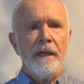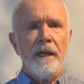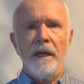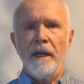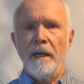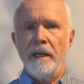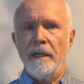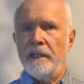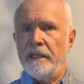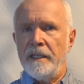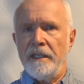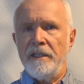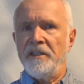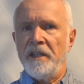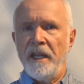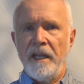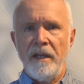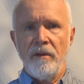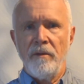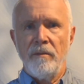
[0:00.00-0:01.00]
It is
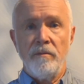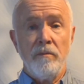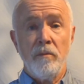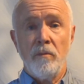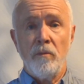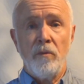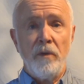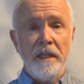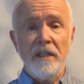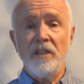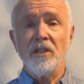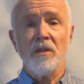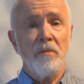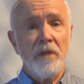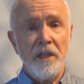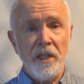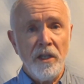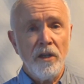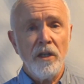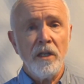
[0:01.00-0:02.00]
a
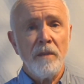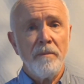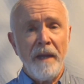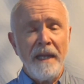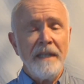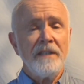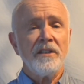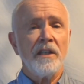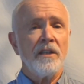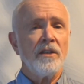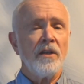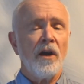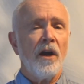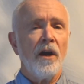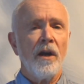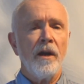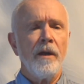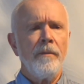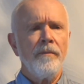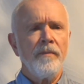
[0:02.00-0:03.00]
reasonably good bass
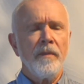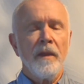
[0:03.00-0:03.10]
guitar,